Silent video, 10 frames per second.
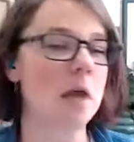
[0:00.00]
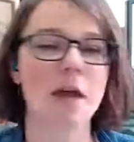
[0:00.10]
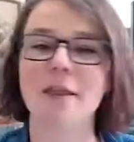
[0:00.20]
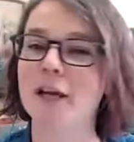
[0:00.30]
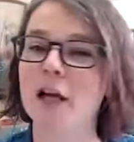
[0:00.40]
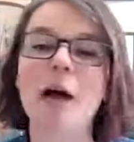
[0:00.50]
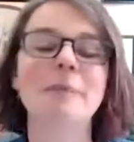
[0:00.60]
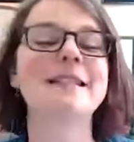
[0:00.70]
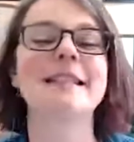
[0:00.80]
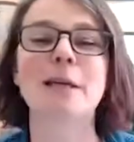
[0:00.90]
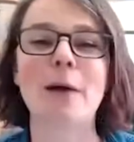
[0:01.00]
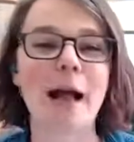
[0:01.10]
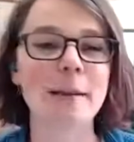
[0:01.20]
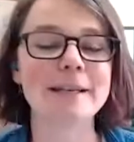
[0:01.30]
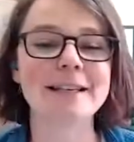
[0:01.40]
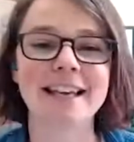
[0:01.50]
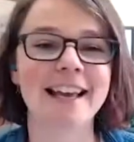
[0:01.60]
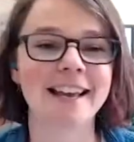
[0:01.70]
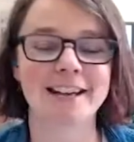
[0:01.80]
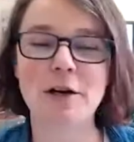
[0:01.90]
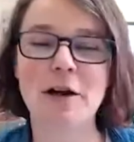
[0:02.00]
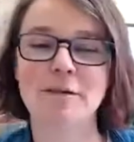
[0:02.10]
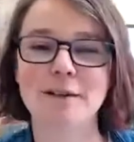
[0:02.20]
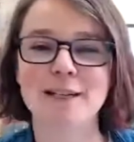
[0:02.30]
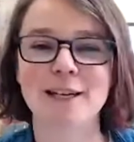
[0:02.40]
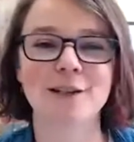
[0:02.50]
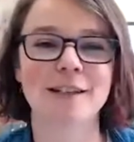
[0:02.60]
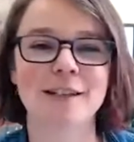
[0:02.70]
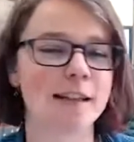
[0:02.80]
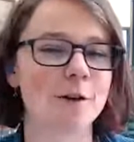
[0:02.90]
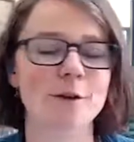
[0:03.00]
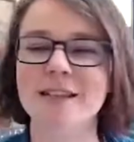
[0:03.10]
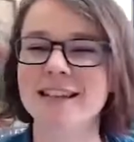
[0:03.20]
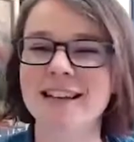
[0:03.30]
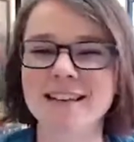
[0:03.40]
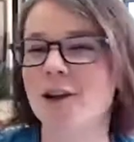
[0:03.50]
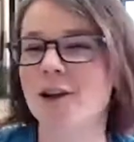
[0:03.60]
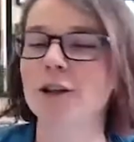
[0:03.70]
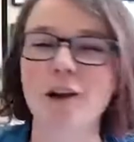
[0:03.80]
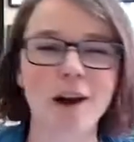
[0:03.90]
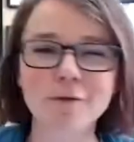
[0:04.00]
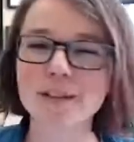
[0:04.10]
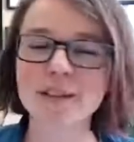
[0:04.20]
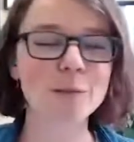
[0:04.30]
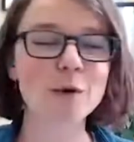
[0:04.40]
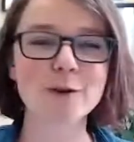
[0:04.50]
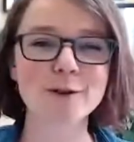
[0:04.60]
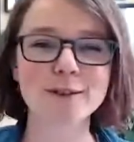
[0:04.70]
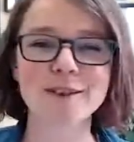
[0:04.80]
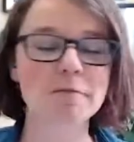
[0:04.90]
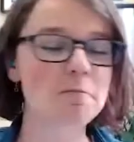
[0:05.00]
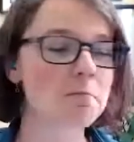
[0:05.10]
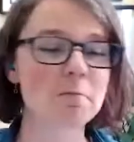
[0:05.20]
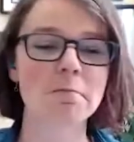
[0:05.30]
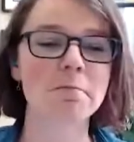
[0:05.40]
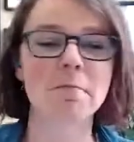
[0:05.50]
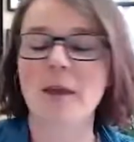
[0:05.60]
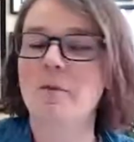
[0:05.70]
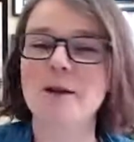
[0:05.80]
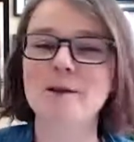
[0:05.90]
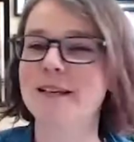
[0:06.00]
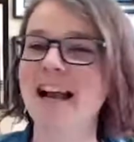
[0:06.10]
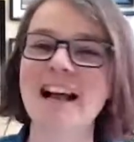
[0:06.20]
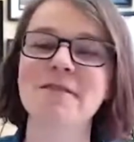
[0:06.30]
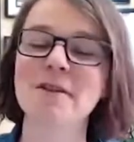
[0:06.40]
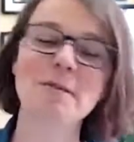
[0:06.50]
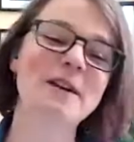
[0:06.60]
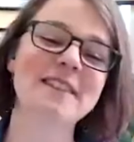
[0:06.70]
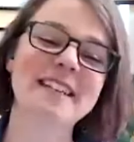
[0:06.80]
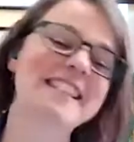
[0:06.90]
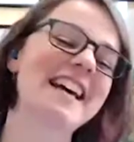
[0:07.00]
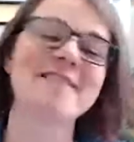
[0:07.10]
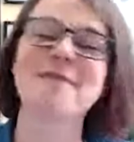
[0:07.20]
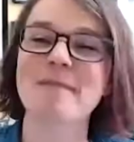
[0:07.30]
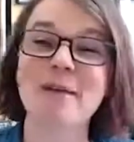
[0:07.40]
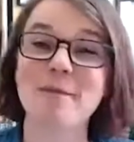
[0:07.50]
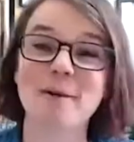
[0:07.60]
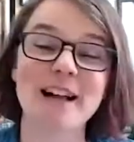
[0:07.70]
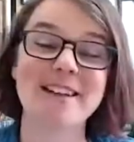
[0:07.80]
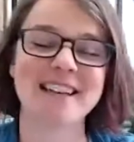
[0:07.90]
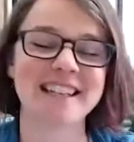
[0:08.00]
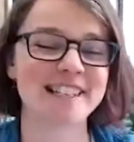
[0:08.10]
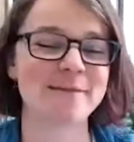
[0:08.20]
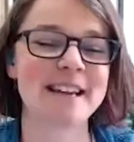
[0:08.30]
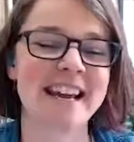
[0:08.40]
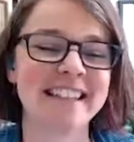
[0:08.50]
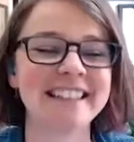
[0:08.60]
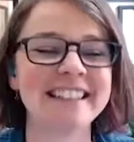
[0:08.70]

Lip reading: the comments that you happen to get in conversations at those things called conference booths that we used to have in a previous life and maybe we'll have again someday.